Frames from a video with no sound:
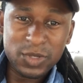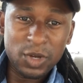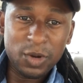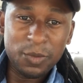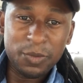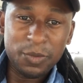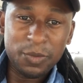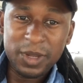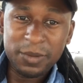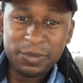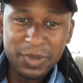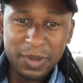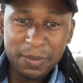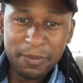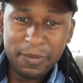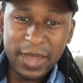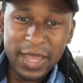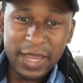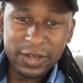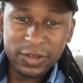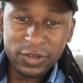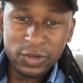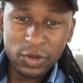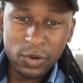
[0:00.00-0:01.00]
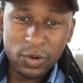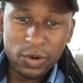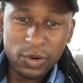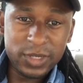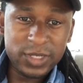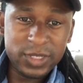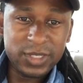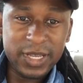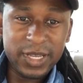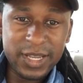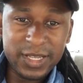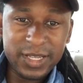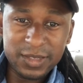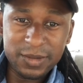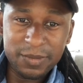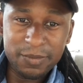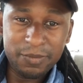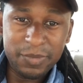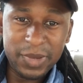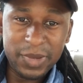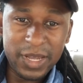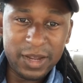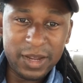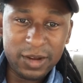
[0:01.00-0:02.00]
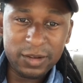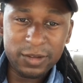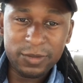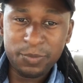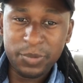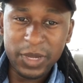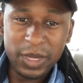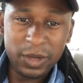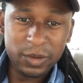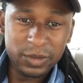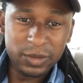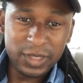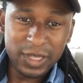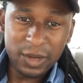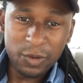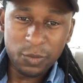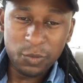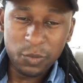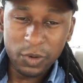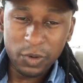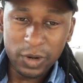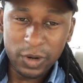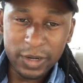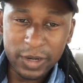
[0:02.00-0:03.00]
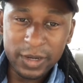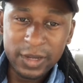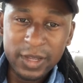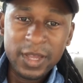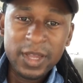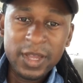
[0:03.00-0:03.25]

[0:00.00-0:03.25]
Open up the bay doors, take some beer, pick what they want,